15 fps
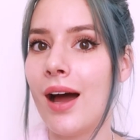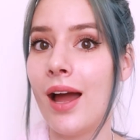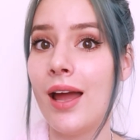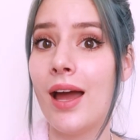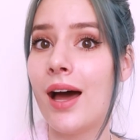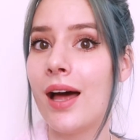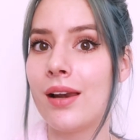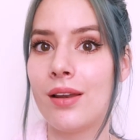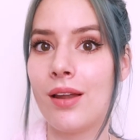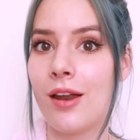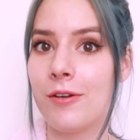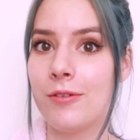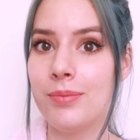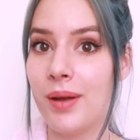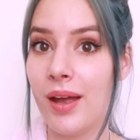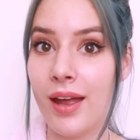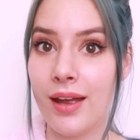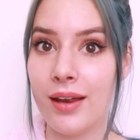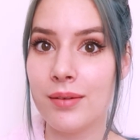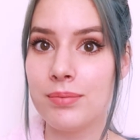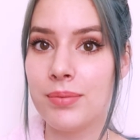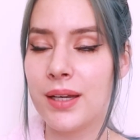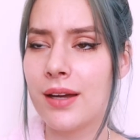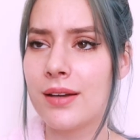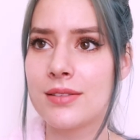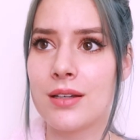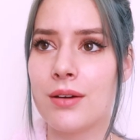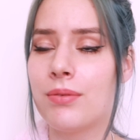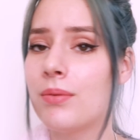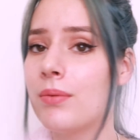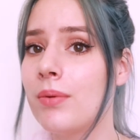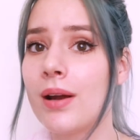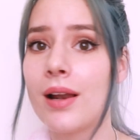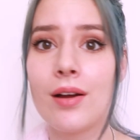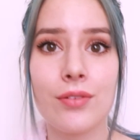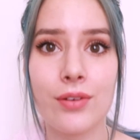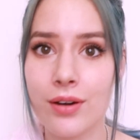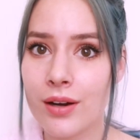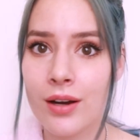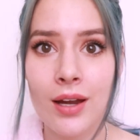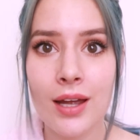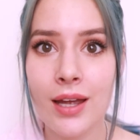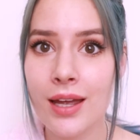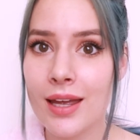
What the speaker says: I had a lot of pain because of whatever